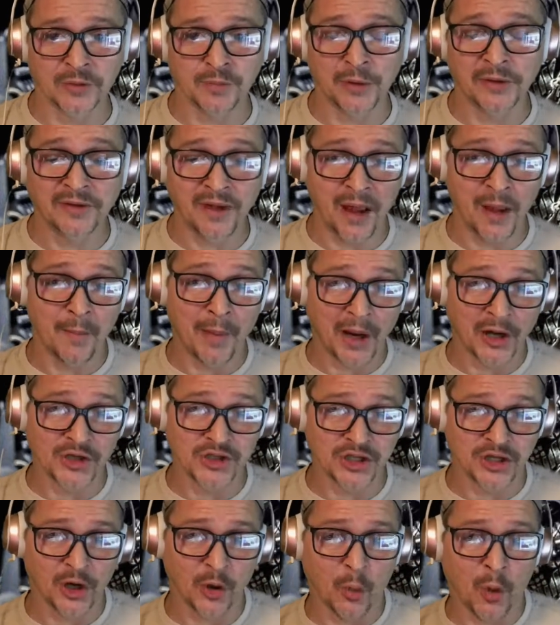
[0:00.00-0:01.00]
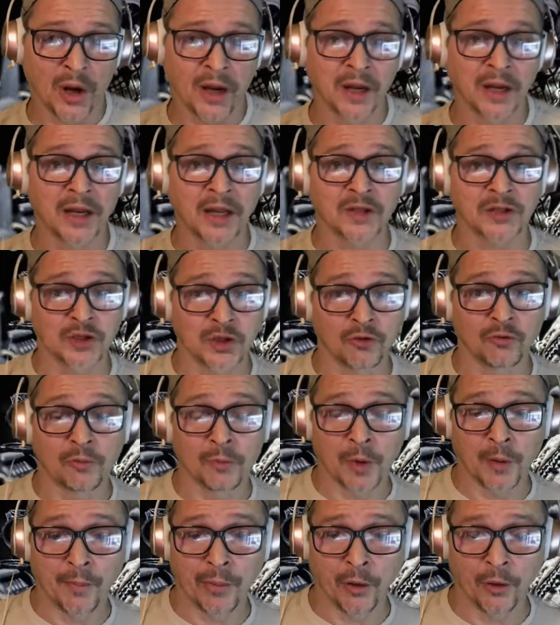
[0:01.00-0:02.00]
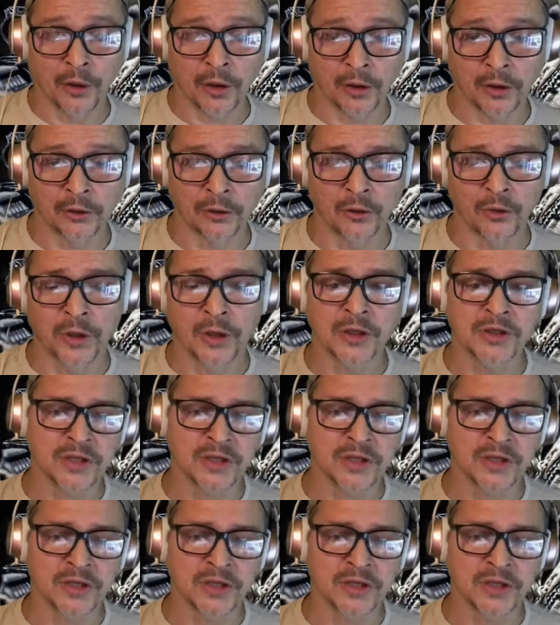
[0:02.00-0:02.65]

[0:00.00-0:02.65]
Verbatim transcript: But Dan Bongino wanted to get to the, the, burning and the looting.